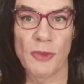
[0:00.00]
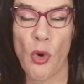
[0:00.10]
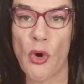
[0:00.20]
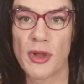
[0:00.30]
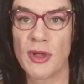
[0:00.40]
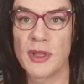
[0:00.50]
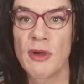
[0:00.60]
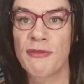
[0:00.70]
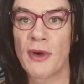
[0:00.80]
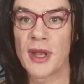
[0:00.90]
Or
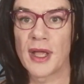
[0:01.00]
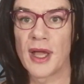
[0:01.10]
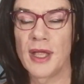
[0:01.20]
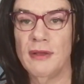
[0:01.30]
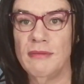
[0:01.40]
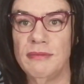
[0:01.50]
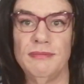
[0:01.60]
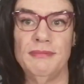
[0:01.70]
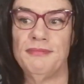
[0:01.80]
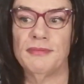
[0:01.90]
you're fighting
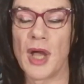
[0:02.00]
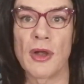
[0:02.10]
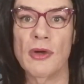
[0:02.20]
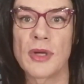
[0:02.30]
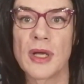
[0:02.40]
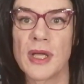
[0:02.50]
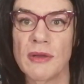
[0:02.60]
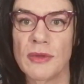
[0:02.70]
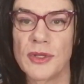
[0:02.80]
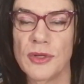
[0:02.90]
an ogre,
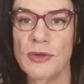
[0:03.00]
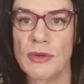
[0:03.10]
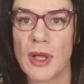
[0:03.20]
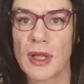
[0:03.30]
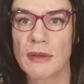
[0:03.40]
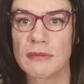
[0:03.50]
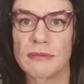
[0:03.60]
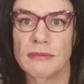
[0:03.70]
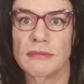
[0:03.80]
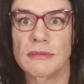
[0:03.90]
he will do like
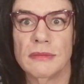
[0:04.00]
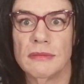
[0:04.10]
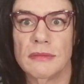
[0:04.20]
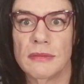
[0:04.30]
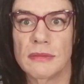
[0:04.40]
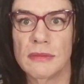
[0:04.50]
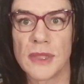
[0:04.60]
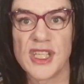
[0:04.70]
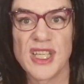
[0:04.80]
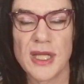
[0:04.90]

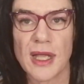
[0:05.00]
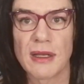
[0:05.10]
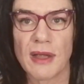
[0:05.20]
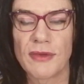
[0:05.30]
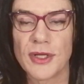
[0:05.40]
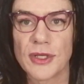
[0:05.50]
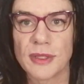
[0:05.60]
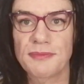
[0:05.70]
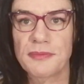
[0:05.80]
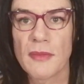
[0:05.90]
a D10 every
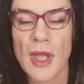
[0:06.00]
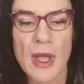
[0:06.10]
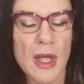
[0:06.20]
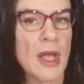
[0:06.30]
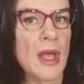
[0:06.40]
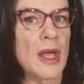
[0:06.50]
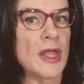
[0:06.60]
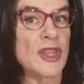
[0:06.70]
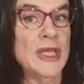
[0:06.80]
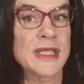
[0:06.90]
turn.
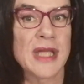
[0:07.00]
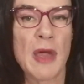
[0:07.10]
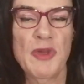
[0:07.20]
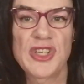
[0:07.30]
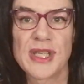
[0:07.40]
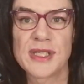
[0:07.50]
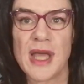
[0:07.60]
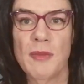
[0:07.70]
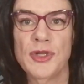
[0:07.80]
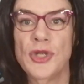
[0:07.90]
This damage is
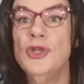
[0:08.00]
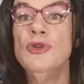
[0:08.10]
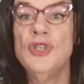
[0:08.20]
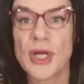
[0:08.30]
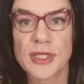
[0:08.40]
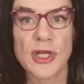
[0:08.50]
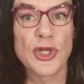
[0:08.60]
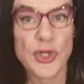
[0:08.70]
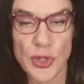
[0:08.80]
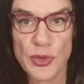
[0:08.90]
damage you just
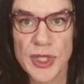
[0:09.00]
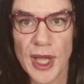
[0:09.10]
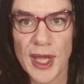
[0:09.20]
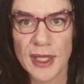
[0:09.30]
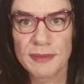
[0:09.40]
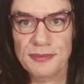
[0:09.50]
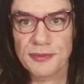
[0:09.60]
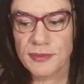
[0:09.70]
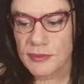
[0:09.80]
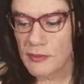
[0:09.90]
do take
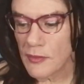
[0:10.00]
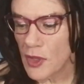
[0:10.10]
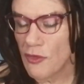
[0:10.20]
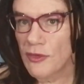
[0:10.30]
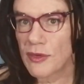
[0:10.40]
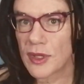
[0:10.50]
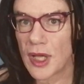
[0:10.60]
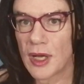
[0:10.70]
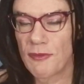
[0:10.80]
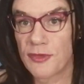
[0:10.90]

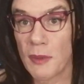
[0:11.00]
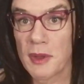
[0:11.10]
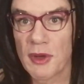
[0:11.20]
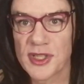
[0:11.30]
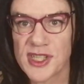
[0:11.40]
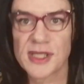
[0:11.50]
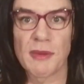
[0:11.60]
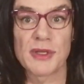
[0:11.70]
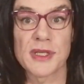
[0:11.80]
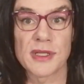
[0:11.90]
from the monsters.
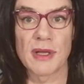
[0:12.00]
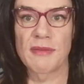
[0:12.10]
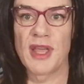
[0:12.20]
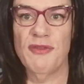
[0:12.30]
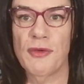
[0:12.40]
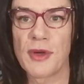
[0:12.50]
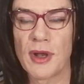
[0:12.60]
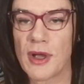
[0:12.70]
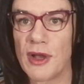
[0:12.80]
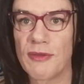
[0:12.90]
The monsters are therefore
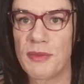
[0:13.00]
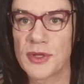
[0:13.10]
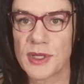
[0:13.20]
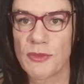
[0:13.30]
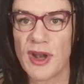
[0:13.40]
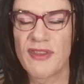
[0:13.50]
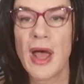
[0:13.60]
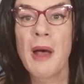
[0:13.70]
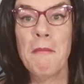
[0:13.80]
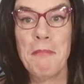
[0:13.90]
kind of butch and
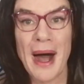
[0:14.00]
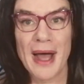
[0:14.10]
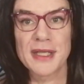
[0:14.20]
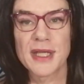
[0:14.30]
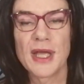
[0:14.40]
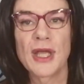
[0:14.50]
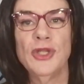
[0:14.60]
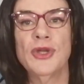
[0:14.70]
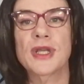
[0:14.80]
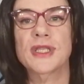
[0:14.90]
whatever, but
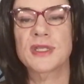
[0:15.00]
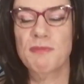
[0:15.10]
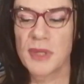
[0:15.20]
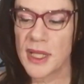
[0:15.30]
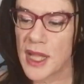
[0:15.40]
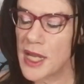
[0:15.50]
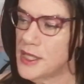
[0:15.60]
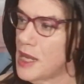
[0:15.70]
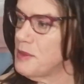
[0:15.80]
you can split that